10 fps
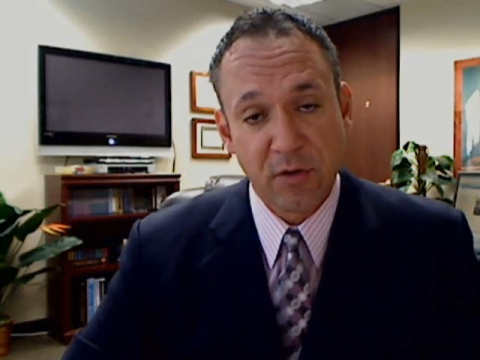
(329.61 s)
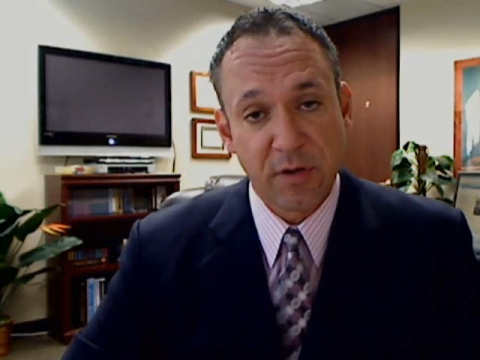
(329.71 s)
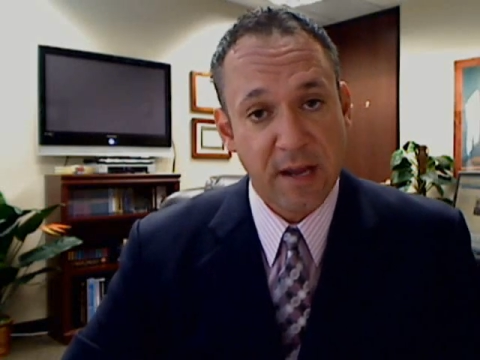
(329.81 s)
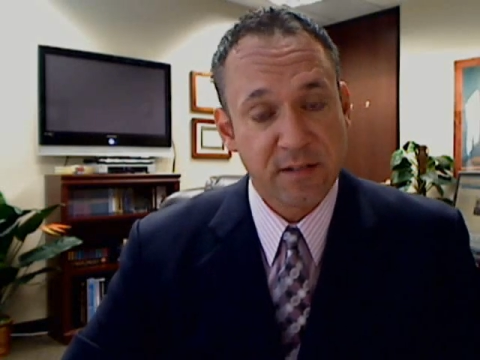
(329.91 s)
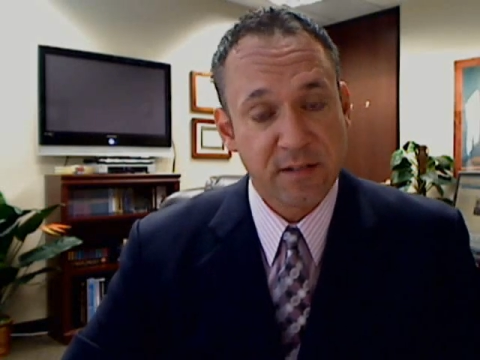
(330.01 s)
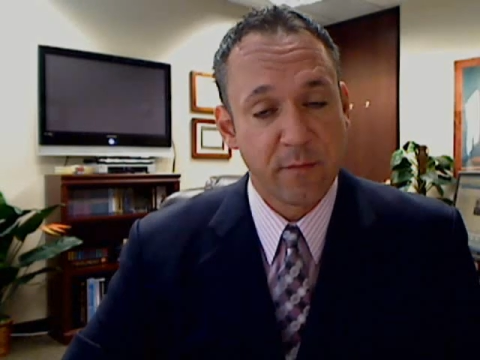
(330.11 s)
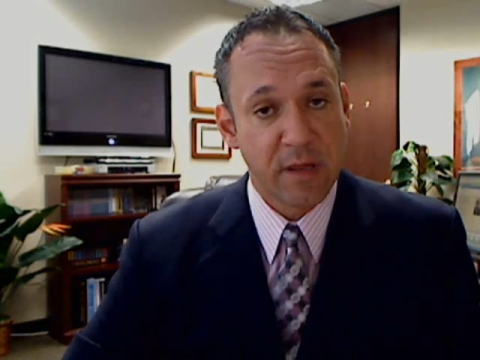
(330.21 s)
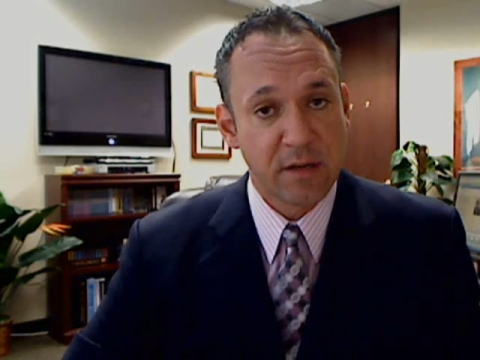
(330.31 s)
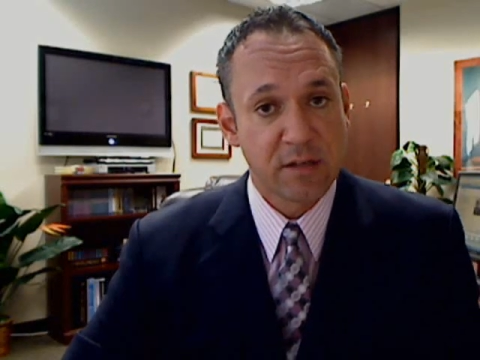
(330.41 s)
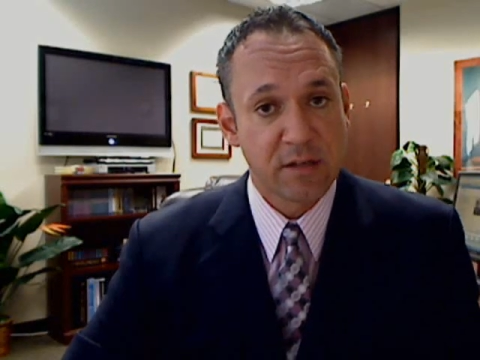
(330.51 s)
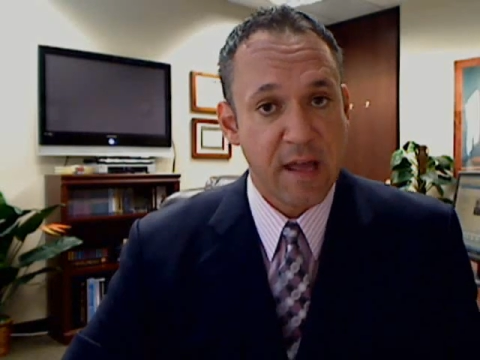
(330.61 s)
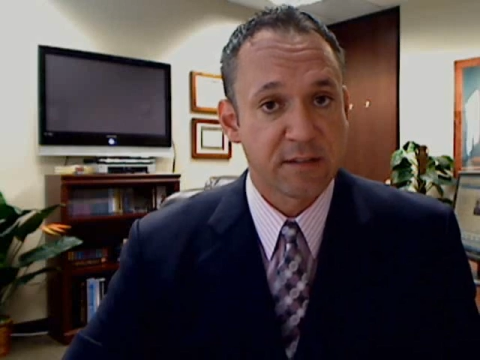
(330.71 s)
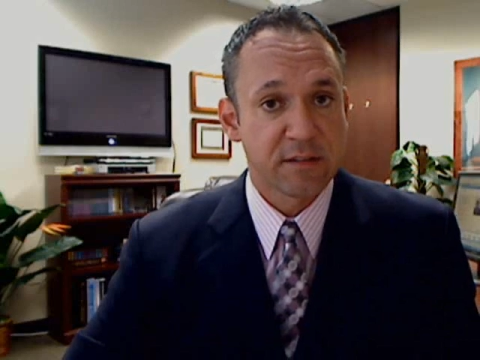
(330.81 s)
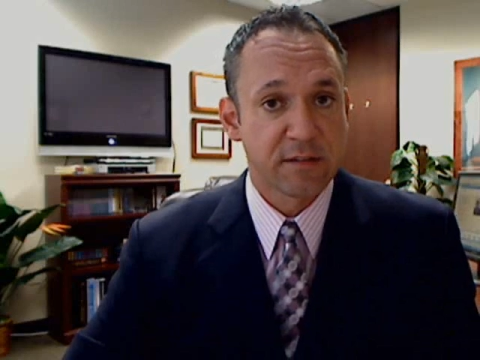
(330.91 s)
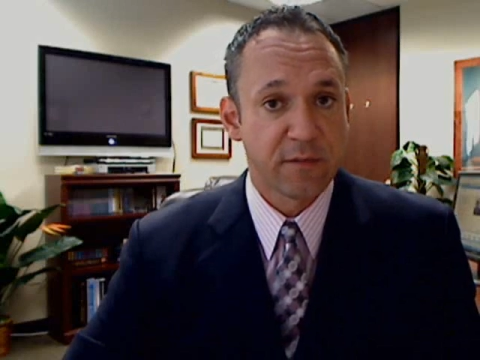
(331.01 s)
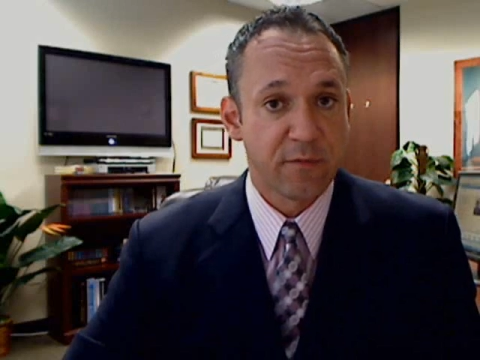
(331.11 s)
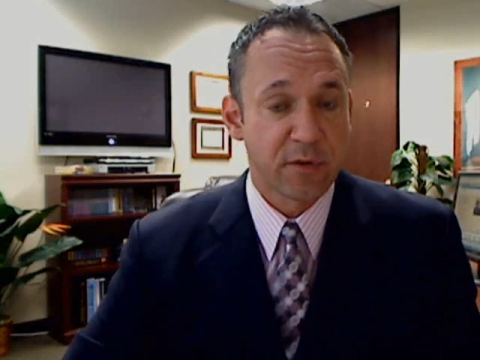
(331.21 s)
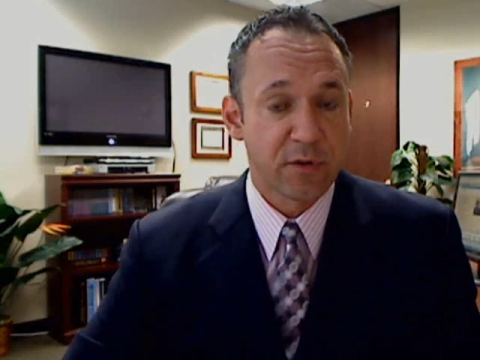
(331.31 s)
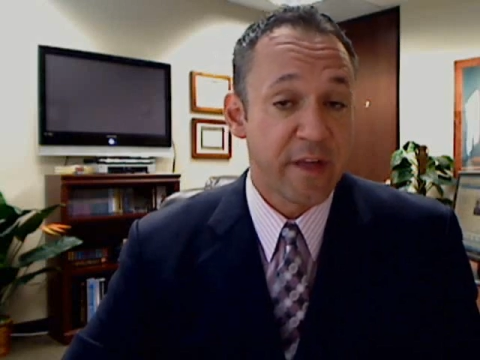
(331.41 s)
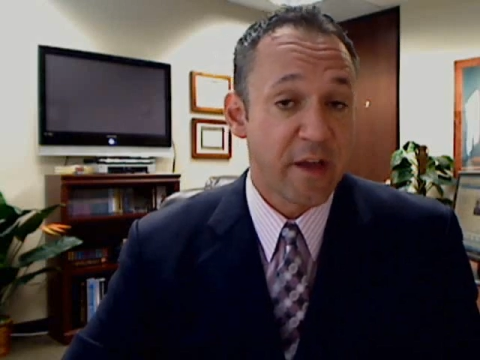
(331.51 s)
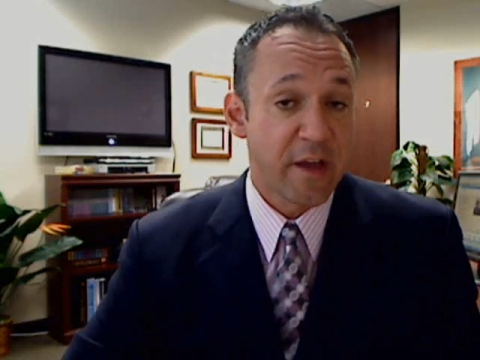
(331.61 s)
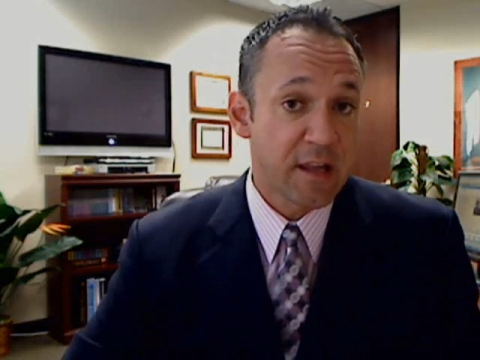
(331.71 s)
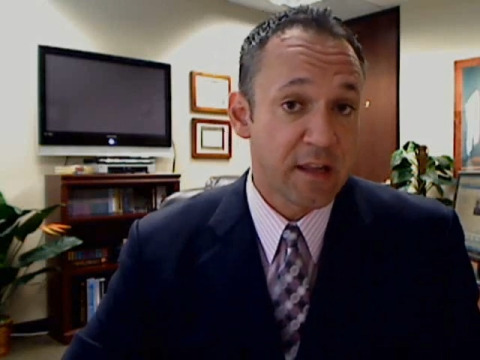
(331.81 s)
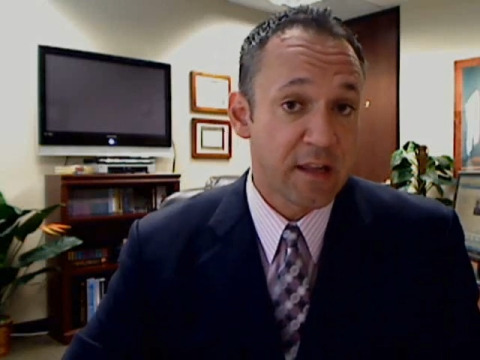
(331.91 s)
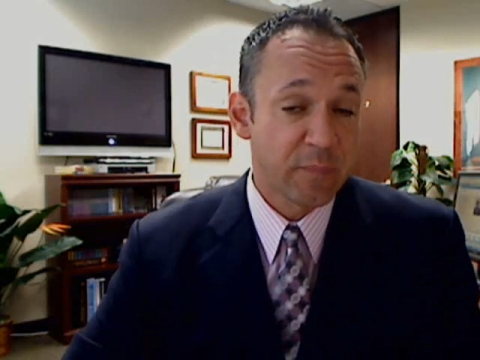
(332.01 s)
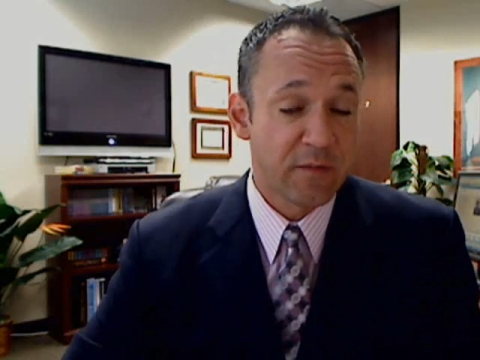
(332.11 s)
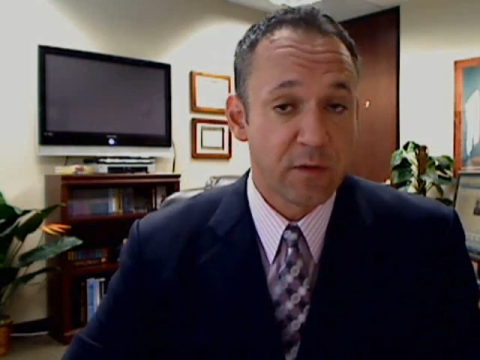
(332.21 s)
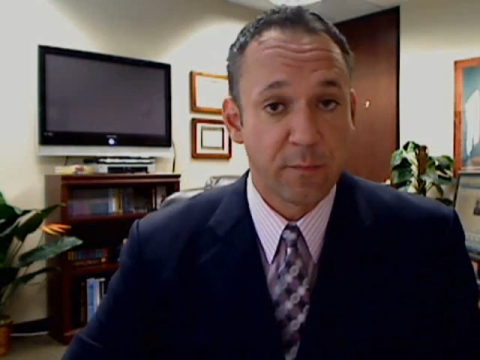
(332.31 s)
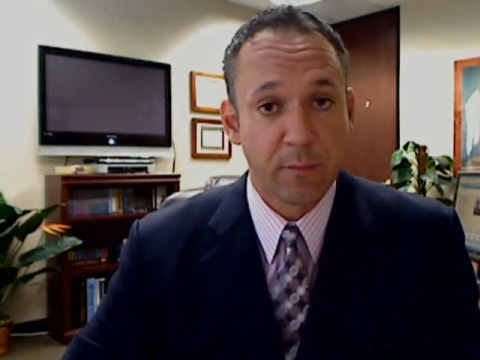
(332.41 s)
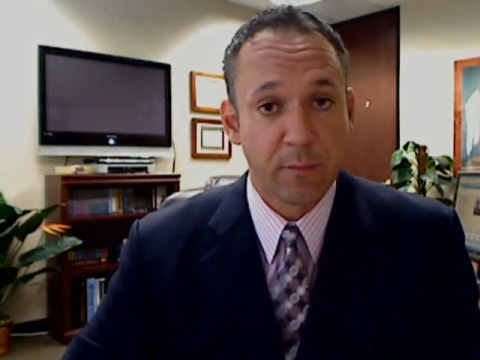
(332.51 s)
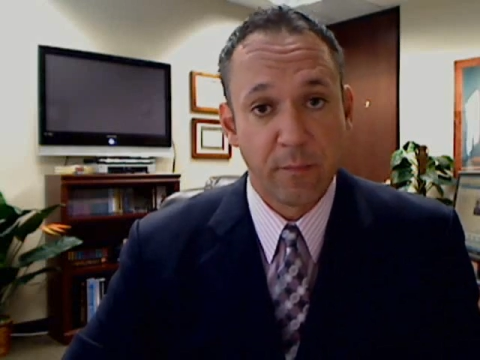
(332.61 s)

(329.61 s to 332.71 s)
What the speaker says: You can actually amend your taxes for 2008 if you